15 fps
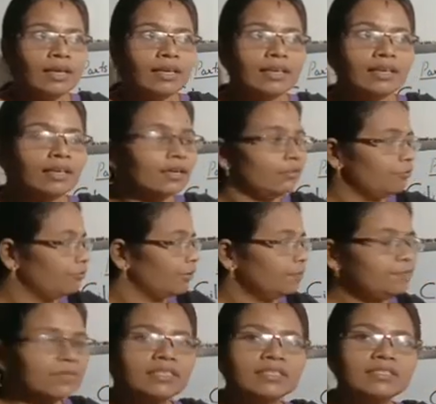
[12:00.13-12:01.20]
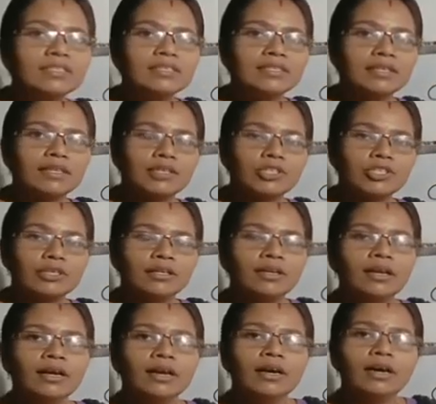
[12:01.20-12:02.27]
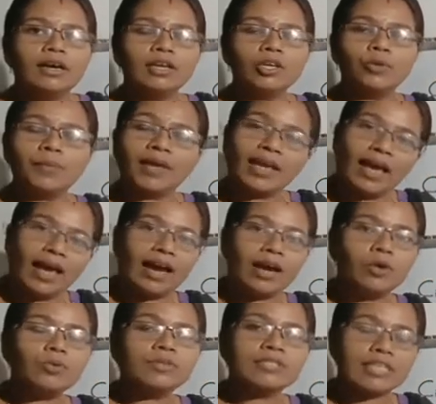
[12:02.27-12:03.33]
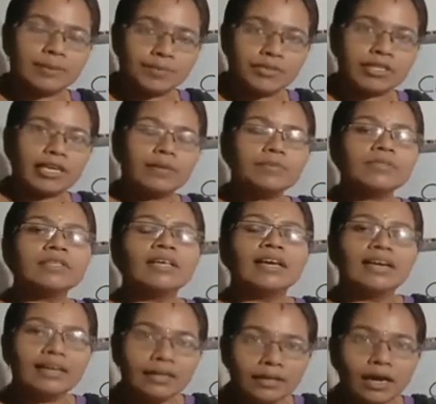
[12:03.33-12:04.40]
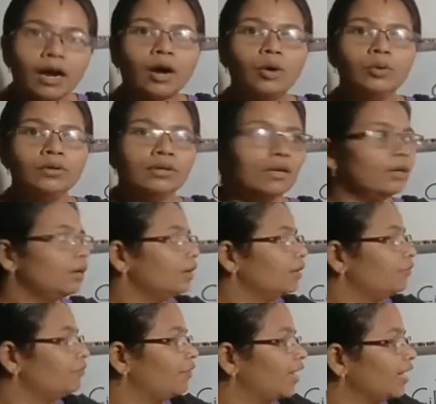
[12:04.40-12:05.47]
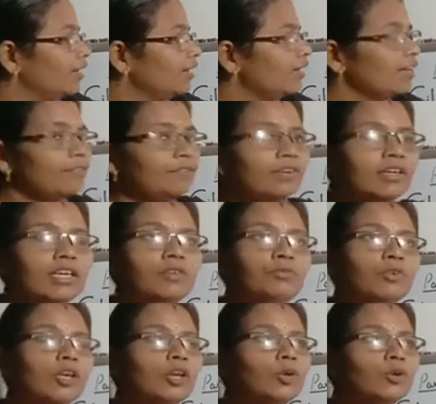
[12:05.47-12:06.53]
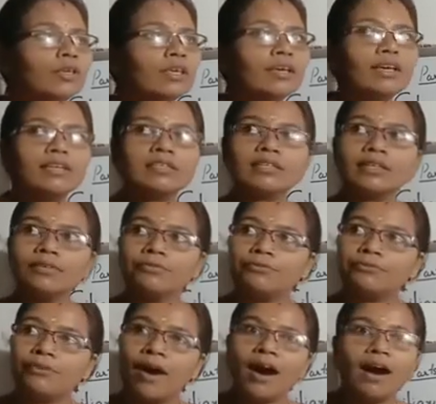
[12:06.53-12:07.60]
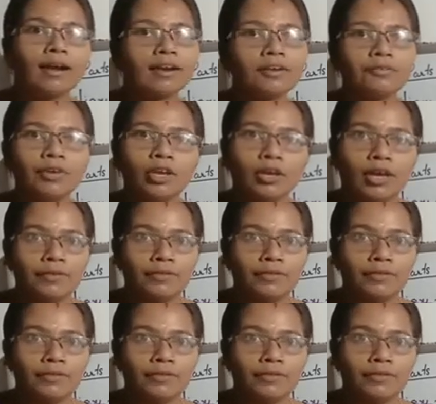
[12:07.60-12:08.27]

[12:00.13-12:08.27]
here from this discussion you may have sometimes a doubt. Whenever, if you are looking at a far away